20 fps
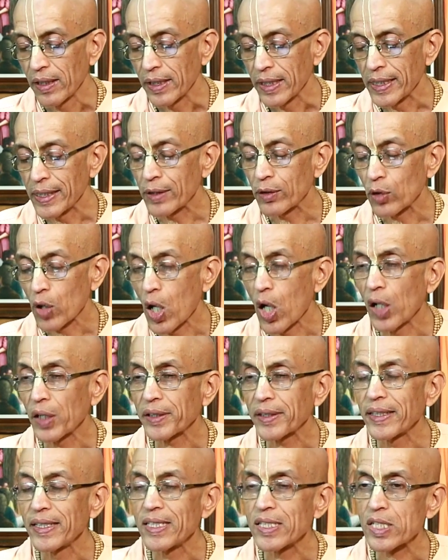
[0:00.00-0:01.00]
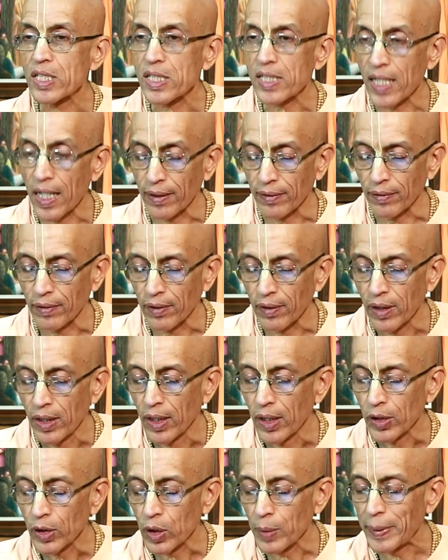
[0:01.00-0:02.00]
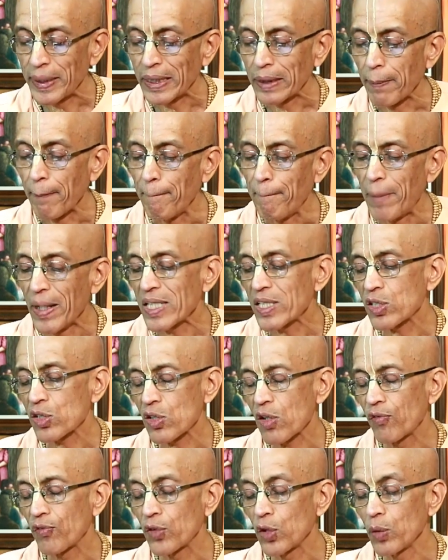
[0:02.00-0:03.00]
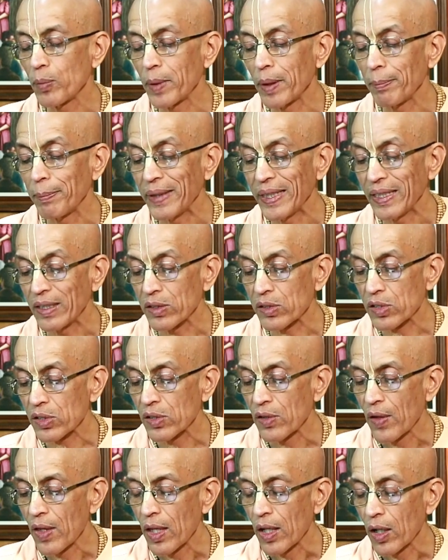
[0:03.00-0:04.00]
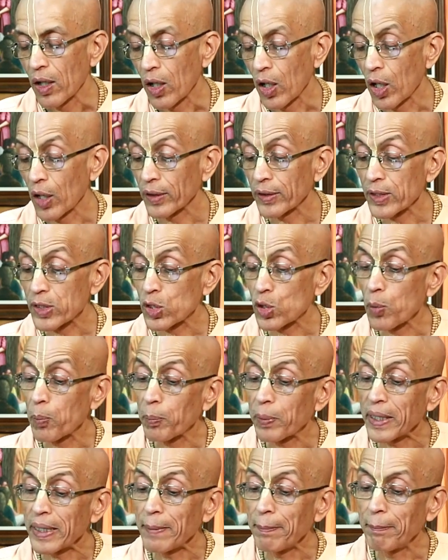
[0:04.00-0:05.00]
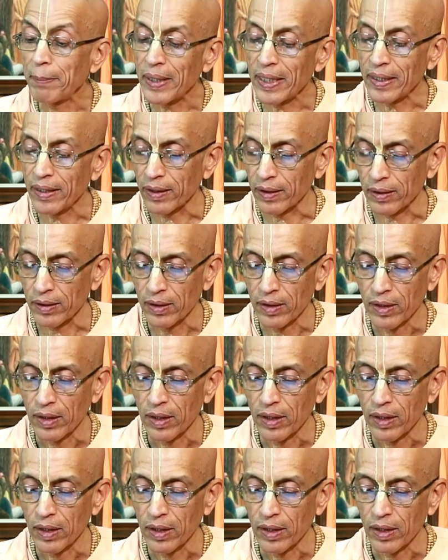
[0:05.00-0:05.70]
he thought his son to be the best of human beings or the supreme being.